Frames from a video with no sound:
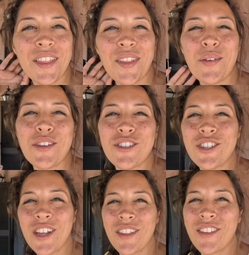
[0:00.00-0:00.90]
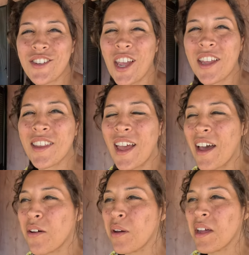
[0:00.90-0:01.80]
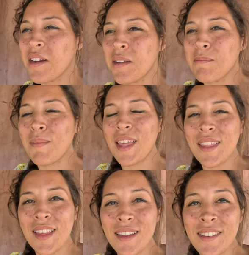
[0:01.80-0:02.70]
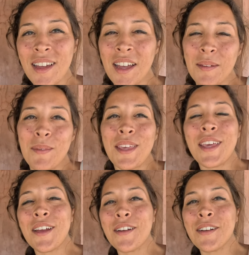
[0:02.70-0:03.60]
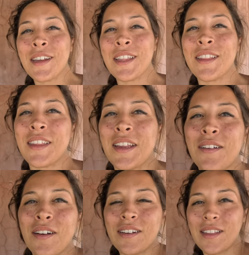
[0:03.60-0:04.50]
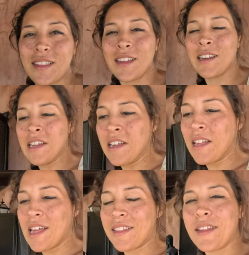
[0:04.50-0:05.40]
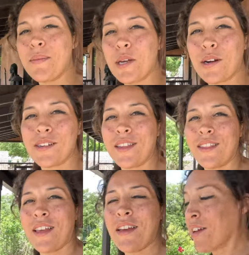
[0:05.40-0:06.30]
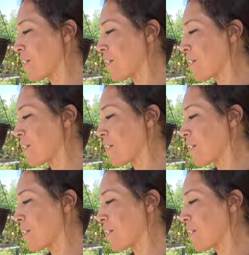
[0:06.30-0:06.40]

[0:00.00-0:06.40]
So I just checked out. I had an amazing time here in St. Augustine. It's going to be hard to say